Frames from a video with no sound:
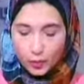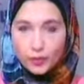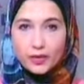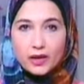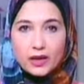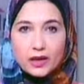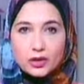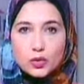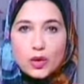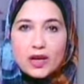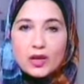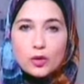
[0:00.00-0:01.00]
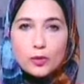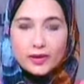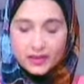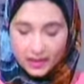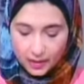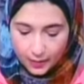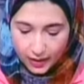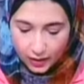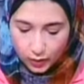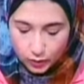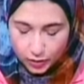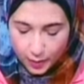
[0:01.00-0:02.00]
moving uh, to a new al
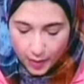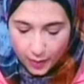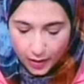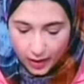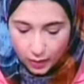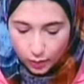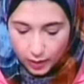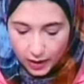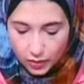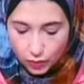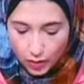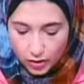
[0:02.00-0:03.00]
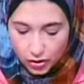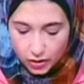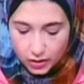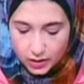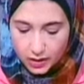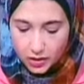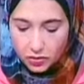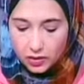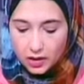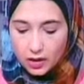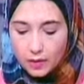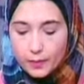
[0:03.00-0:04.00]
newspaper and we read Russian
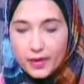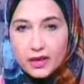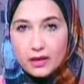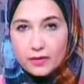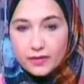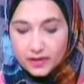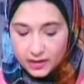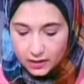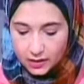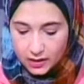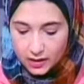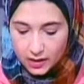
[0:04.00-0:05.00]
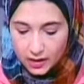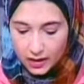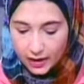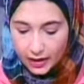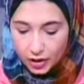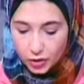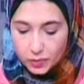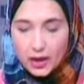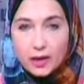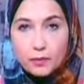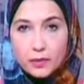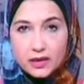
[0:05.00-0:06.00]
Security Committee visits uh, Egypt
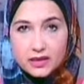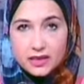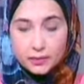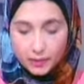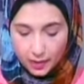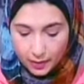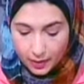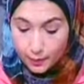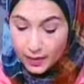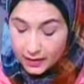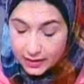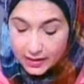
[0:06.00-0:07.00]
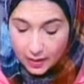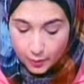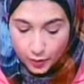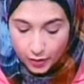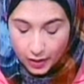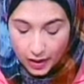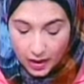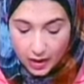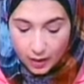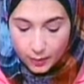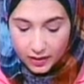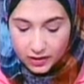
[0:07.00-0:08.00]
in mid-December. Mid
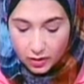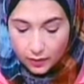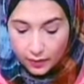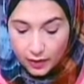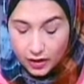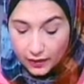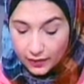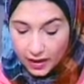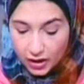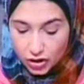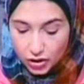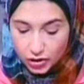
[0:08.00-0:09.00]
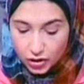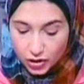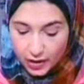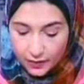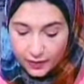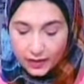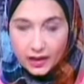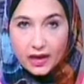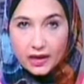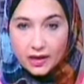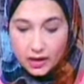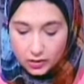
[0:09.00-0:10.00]
Minister of Aviation Sharif
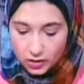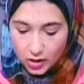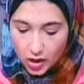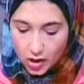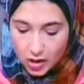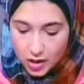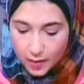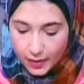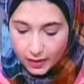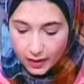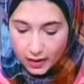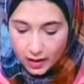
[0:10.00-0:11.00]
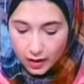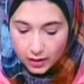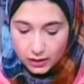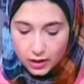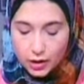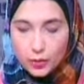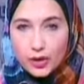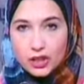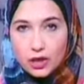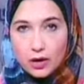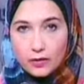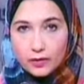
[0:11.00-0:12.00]
Fathi announced on Monday the
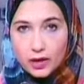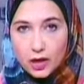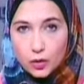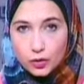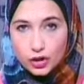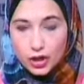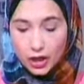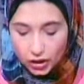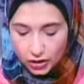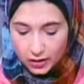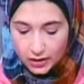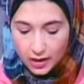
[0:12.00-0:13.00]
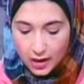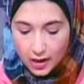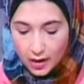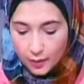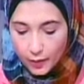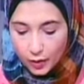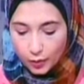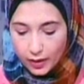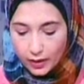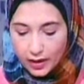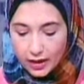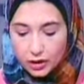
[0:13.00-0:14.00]
continuation of negotiations
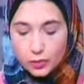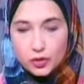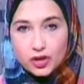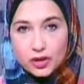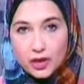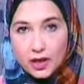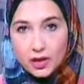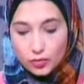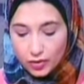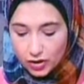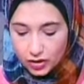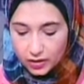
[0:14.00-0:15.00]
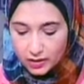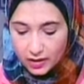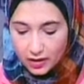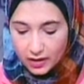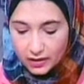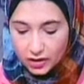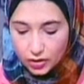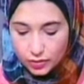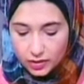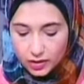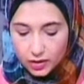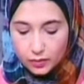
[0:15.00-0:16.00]
between the Egyptian and Russian sides to
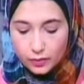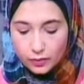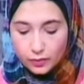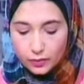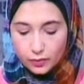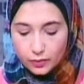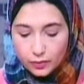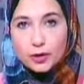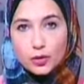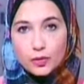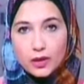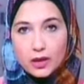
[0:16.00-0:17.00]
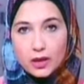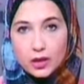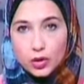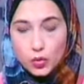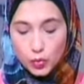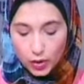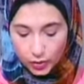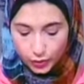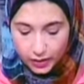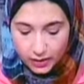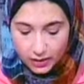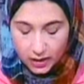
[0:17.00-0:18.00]
resume the two
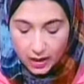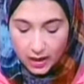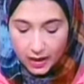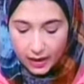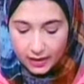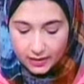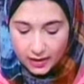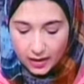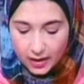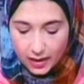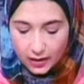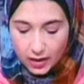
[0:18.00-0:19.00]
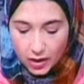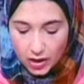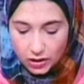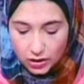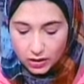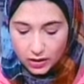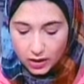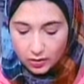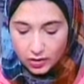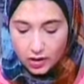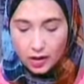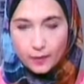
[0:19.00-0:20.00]
countries. He said that a Russian
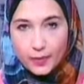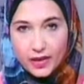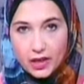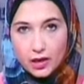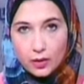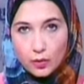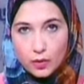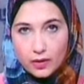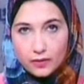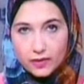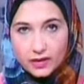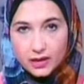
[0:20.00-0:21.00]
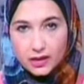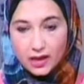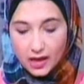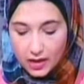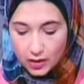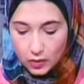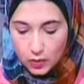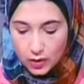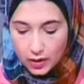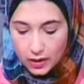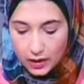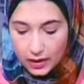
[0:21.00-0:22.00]
Security Committee will visit Cairo
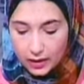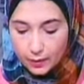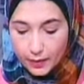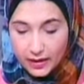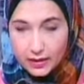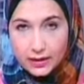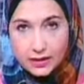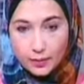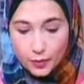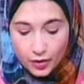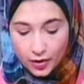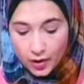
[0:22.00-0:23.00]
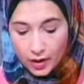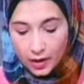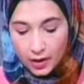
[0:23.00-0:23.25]
in mid-December